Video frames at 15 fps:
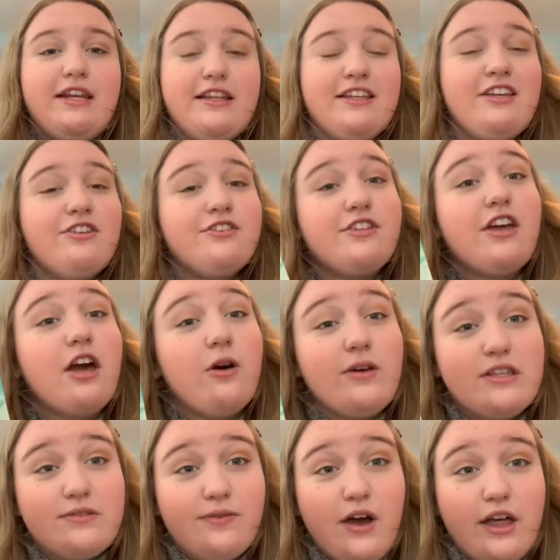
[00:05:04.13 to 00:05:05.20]
years ago,
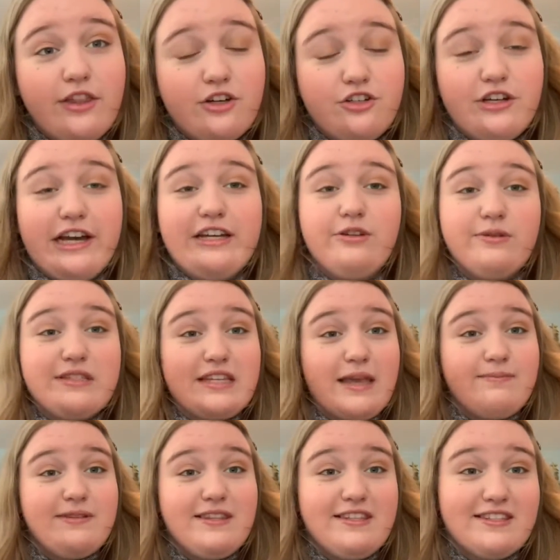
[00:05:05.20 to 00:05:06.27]
his father tried to
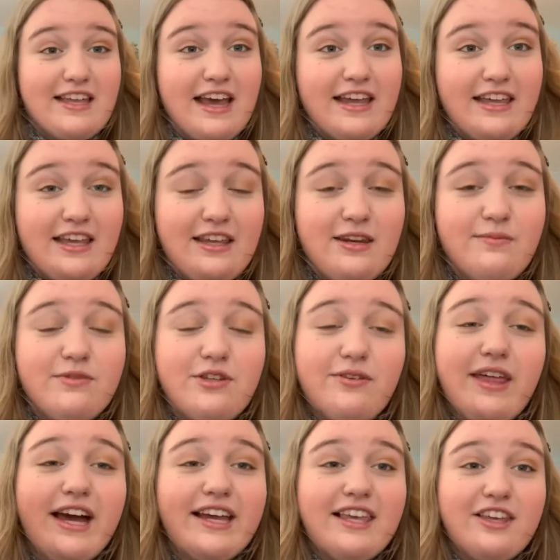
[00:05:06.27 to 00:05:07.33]
escape to the Sky Kingdom so
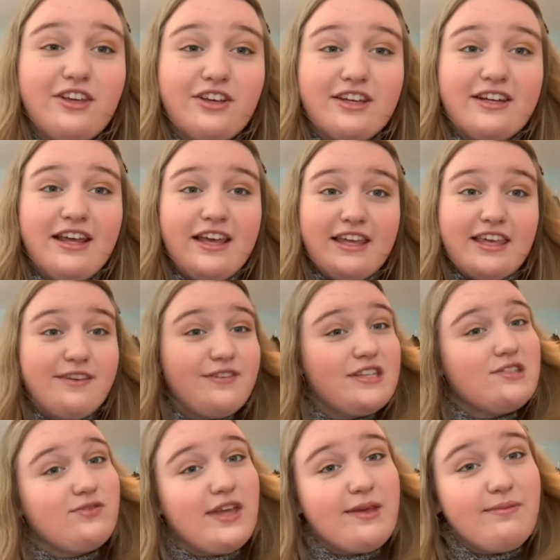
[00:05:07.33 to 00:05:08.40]
that he could give
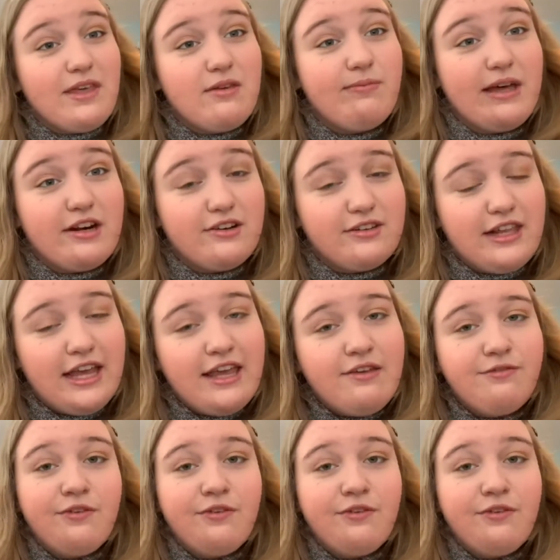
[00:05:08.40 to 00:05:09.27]
his family a better life.